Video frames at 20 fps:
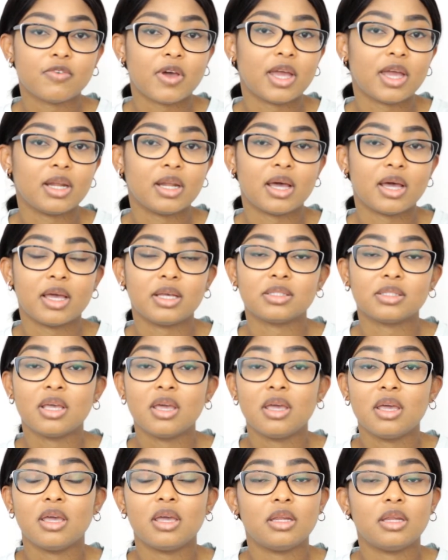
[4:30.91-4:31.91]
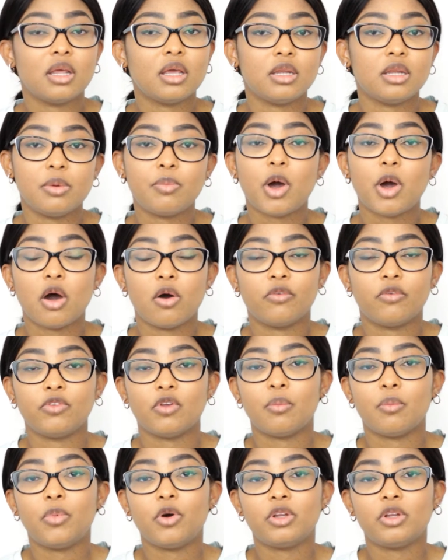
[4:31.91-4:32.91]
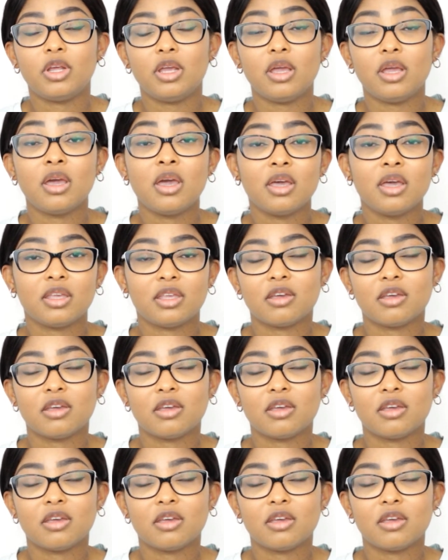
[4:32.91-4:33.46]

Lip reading: fine lines in any part of your body,